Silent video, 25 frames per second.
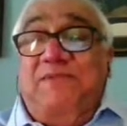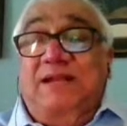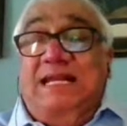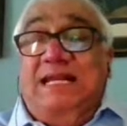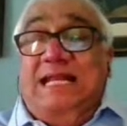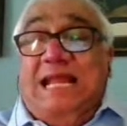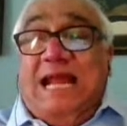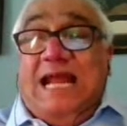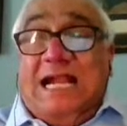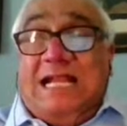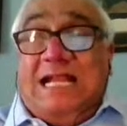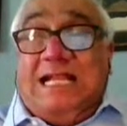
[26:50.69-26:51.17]

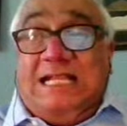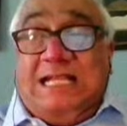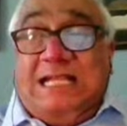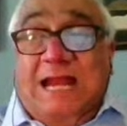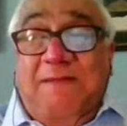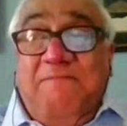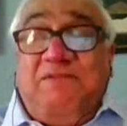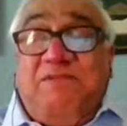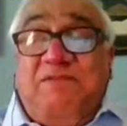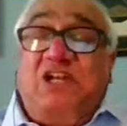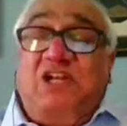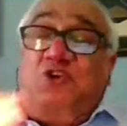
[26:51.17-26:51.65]
the
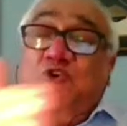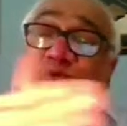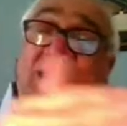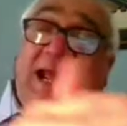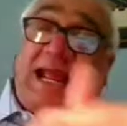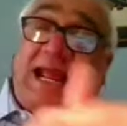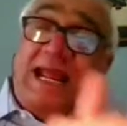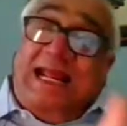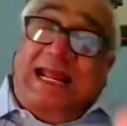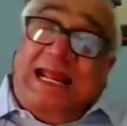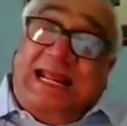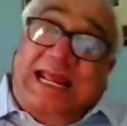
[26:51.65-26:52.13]
attempt to
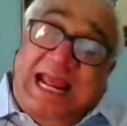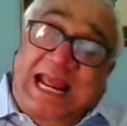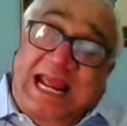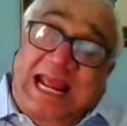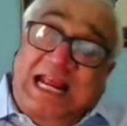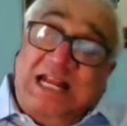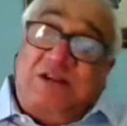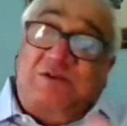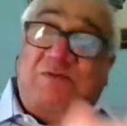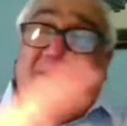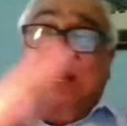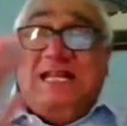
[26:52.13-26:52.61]

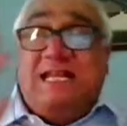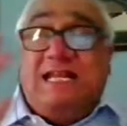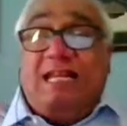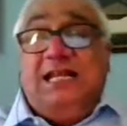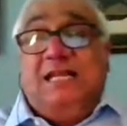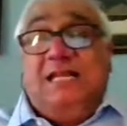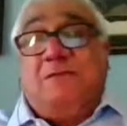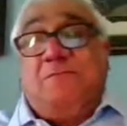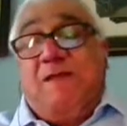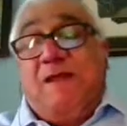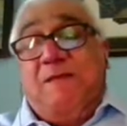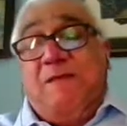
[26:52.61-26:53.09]
engage with
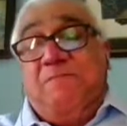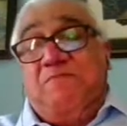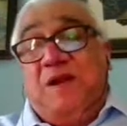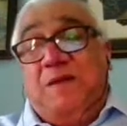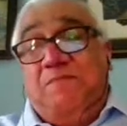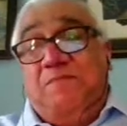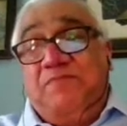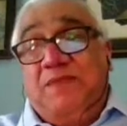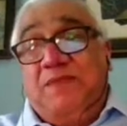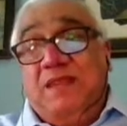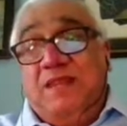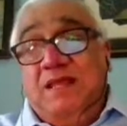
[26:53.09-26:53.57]
these people.